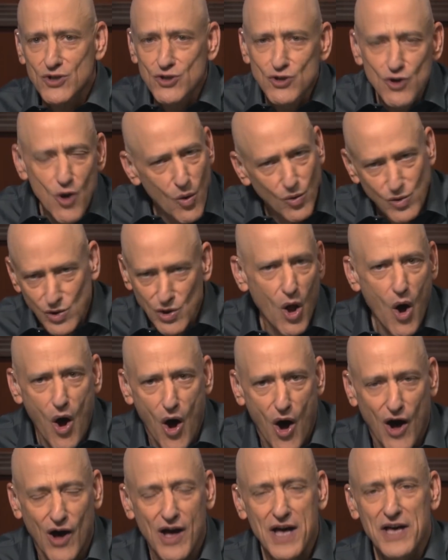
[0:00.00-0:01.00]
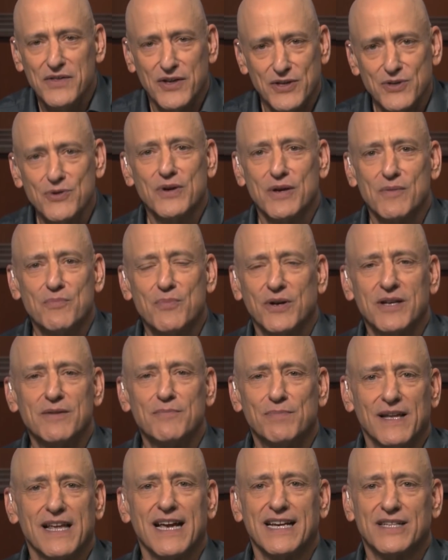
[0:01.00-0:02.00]
There is no law that you can
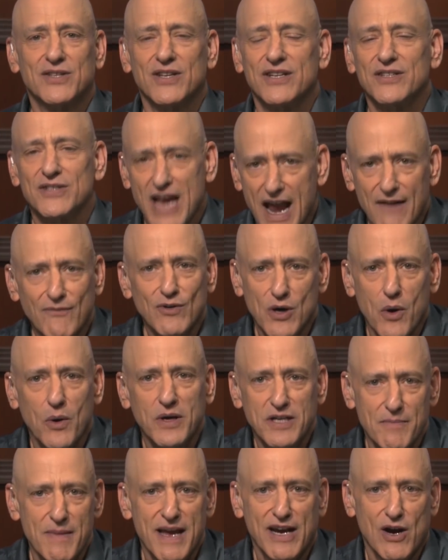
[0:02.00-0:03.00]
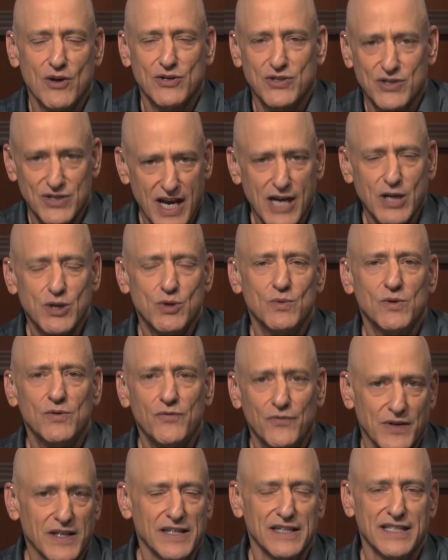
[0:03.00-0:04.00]
put in place that is ever going to make our
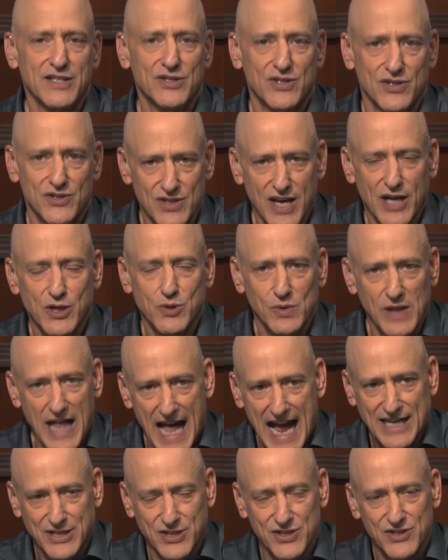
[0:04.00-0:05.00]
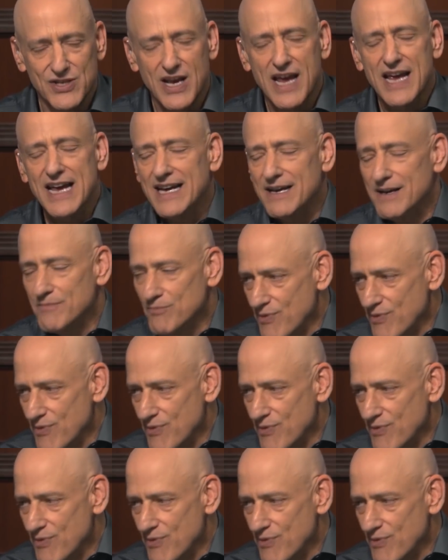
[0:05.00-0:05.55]
sexual feelings and sexual actions